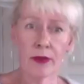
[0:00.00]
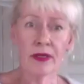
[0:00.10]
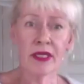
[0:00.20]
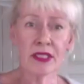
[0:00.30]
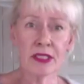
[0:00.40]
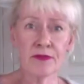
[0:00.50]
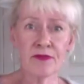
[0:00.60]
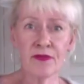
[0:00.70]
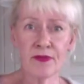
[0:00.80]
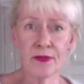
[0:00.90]
it's
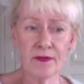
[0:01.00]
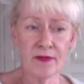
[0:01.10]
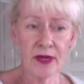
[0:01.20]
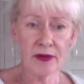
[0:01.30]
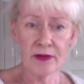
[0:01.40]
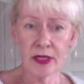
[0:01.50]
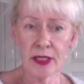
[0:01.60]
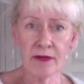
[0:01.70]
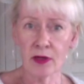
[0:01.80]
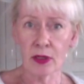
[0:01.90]
very, very
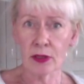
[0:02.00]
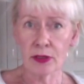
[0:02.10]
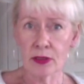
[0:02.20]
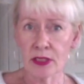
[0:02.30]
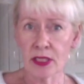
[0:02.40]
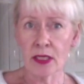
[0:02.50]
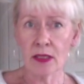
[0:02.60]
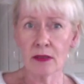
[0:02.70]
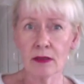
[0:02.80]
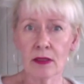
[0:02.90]
difficult to say
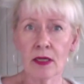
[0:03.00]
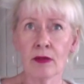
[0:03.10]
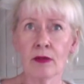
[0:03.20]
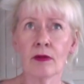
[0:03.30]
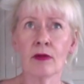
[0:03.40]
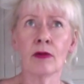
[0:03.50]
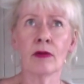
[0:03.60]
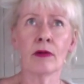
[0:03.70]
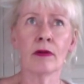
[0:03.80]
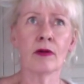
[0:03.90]

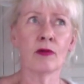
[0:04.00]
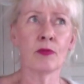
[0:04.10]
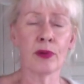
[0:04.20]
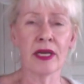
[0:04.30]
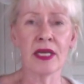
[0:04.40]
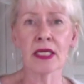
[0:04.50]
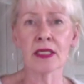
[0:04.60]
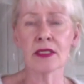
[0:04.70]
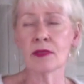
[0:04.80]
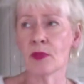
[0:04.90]
or
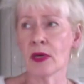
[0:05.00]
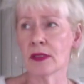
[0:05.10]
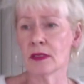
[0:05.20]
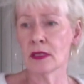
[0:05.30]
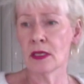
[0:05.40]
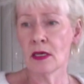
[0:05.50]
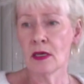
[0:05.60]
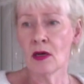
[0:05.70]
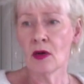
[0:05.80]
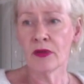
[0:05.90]
predict, but on the